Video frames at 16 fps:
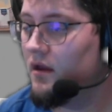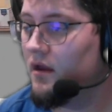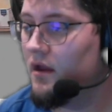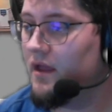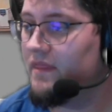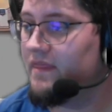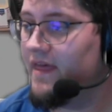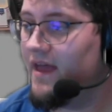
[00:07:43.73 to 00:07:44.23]

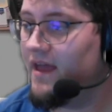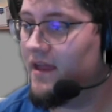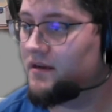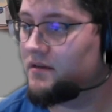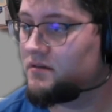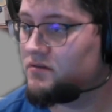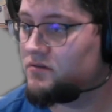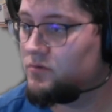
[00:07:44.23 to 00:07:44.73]
And that
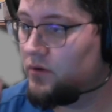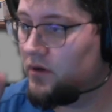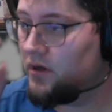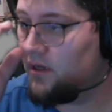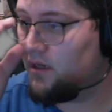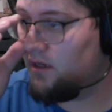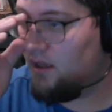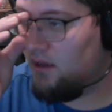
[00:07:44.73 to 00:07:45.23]
is
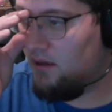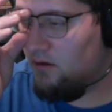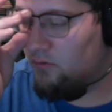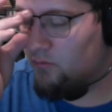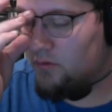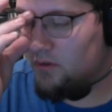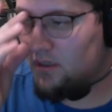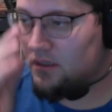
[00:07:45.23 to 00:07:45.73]
what a
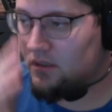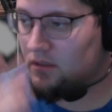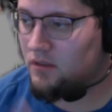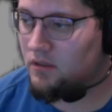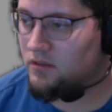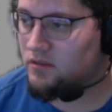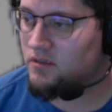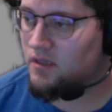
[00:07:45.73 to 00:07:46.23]
read
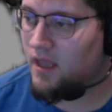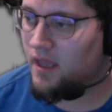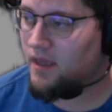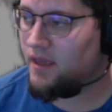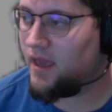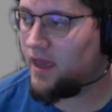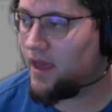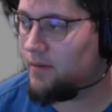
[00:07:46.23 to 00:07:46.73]
looks
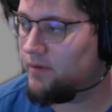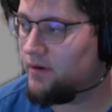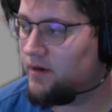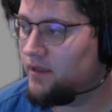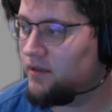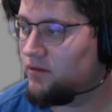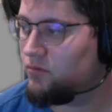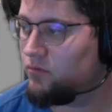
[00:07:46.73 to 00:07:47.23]
like
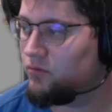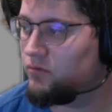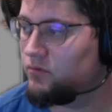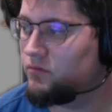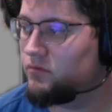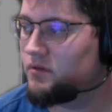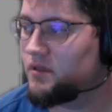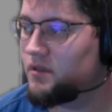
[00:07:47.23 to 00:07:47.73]
happening
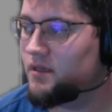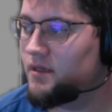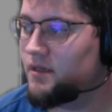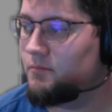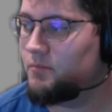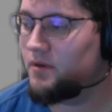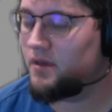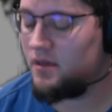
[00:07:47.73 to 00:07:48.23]
through
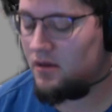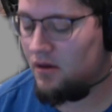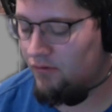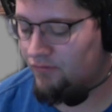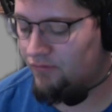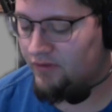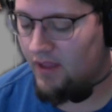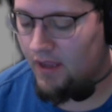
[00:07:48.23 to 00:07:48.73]
the
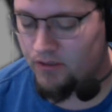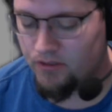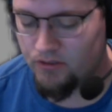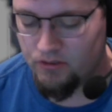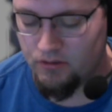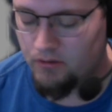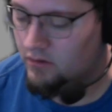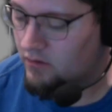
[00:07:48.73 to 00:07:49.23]
Pico
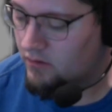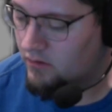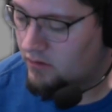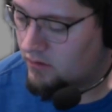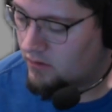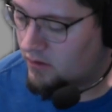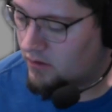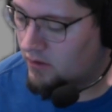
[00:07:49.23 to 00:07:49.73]
flasher.
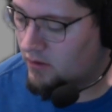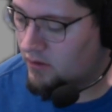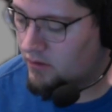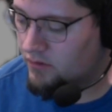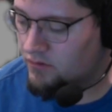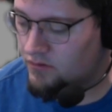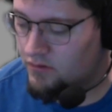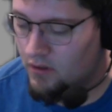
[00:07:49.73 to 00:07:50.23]

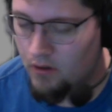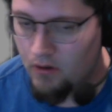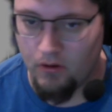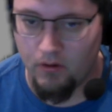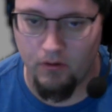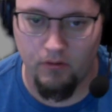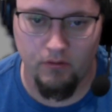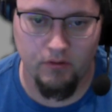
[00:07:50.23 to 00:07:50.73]

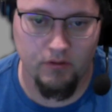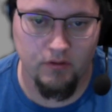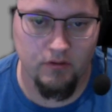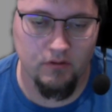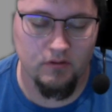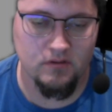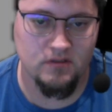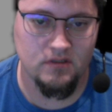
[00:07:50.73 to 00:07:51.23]
So
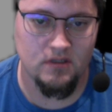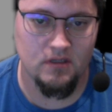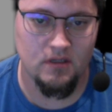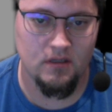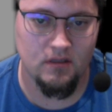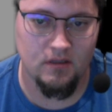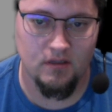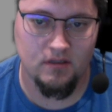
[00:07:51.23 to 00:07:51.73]
you can
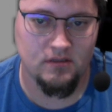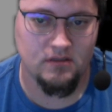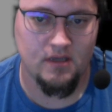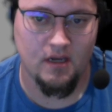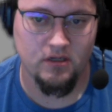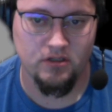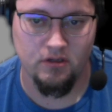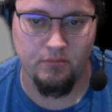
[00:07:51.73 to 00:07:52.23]
see that it's
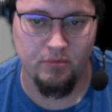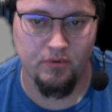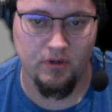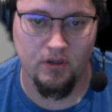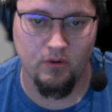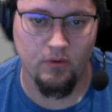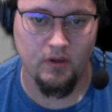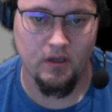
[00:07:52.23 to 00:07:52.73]
actually
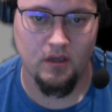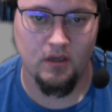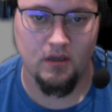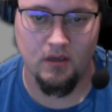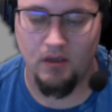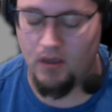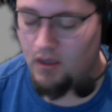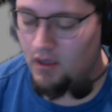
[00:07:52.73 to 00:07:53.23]
pretty
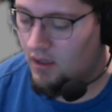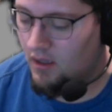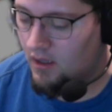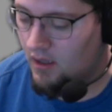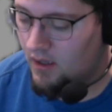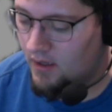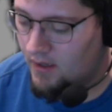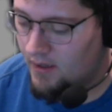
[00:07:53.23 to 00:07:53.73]
quick.
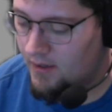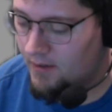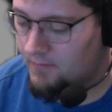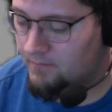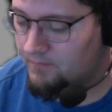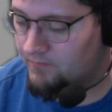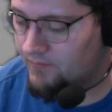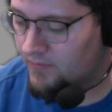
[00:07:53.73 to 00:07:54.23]

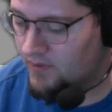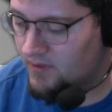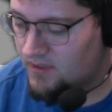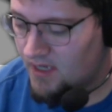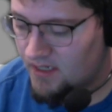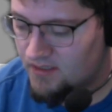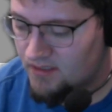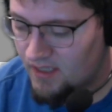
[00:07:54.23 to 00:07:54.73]
Um,
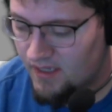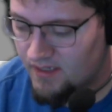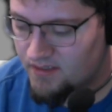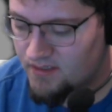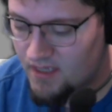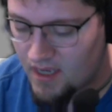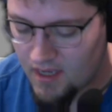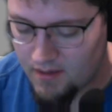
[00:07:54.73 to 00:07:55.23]
takes
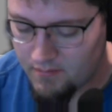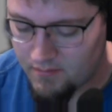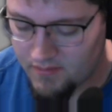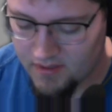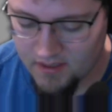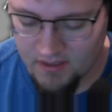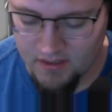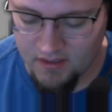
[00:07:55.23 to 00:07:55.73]
less time
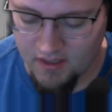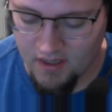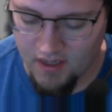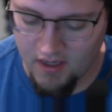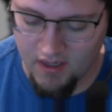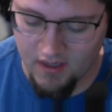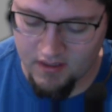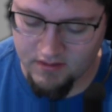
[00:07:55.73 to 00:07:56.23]
than
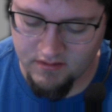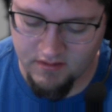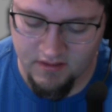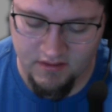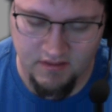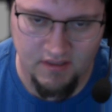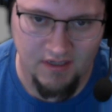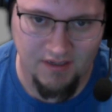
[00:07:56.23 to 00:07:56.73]
a
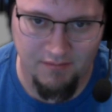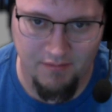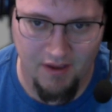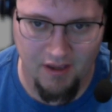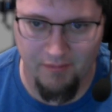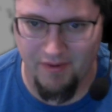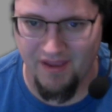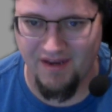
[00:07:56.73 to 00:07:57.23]
16
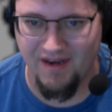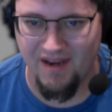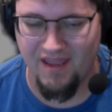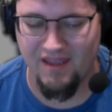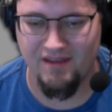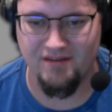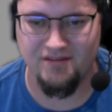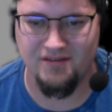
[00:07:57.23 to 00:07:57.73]
megabyte
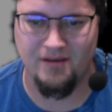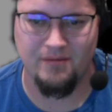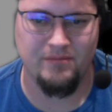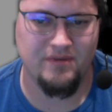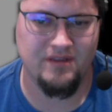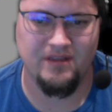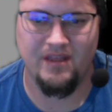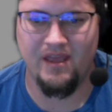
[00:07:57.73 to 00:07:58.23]
NAND,
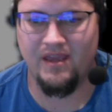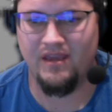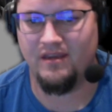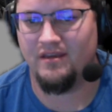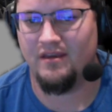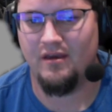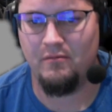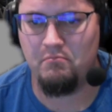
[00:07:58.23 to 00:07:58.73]
something
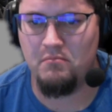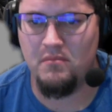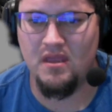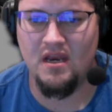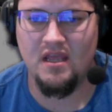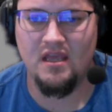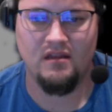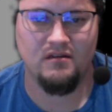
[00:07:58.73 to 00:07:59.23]
like a
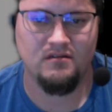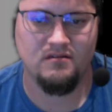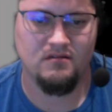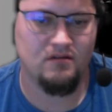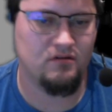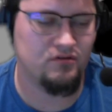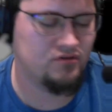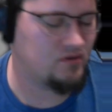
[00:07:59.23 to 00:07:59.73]
minute or